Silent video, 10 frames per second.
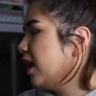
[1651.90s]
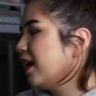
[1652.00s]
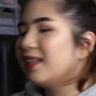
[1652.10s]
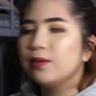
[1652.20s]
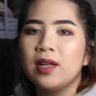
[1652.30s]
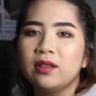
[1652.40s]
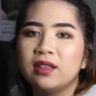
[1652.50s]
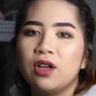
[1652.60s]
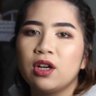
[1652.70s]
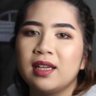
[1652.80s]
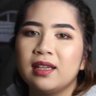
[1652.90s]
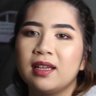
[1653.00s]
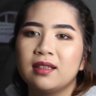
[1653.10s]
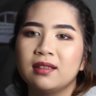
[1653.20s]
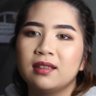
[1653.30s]
I guess without the talking
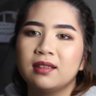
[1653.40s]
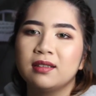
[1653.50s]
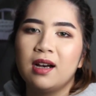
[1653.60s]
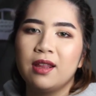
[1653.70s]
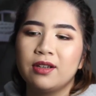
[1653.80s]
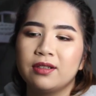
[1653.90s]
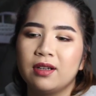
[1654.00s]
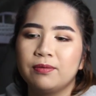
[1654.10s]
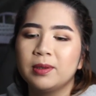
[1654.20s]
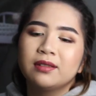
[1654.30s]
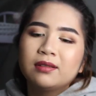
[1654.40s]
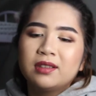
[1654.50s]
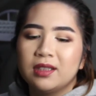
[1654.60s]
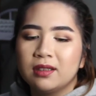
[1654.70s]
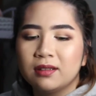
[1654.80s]
and the other stuff, but
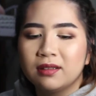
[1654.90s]
still.